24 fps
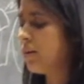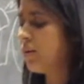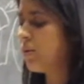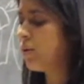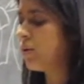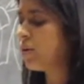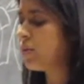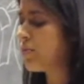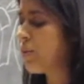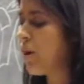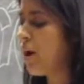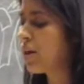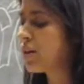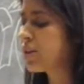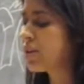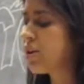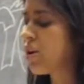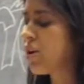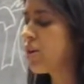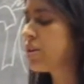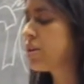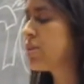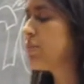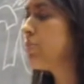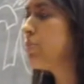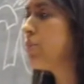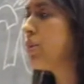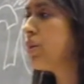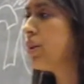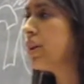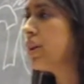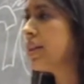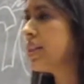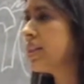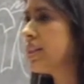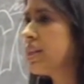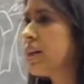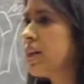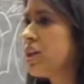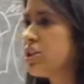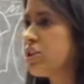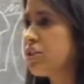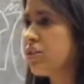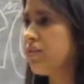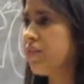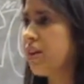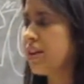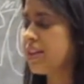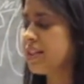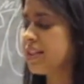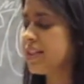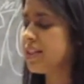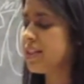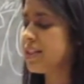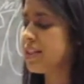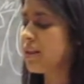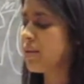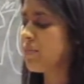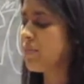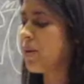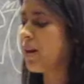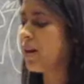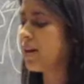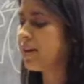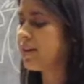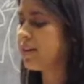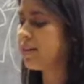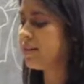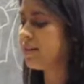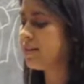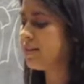with boxcars and bullets and under fences in the mud.